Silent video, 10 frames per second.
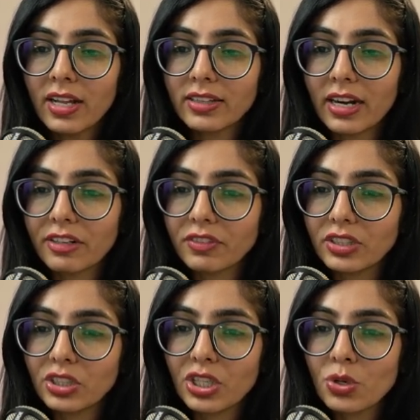that
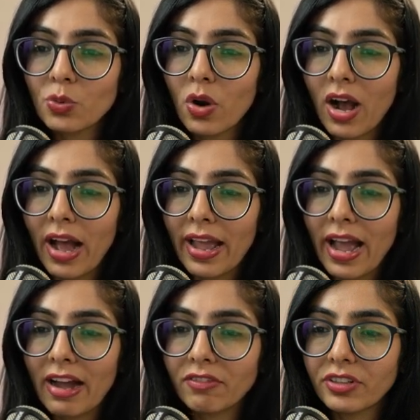with nu I
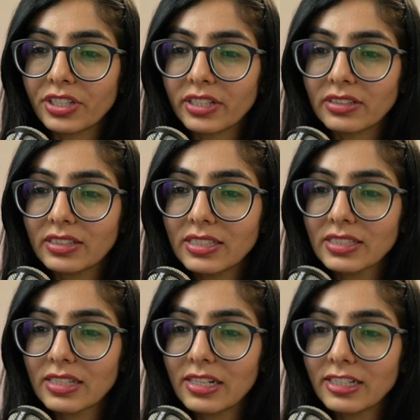have written
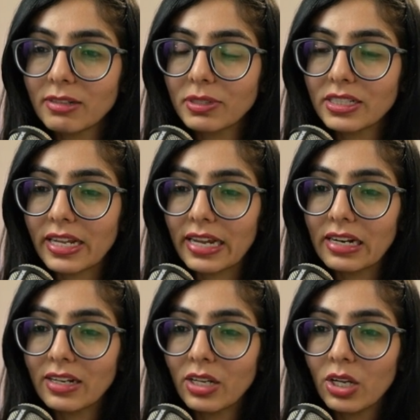this little bit
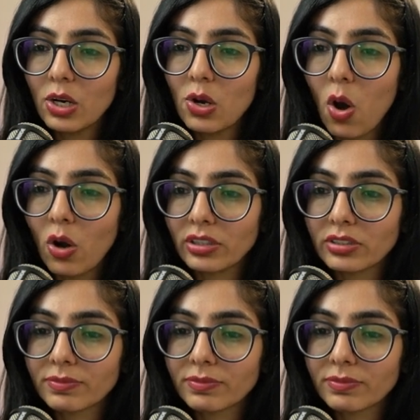tail long.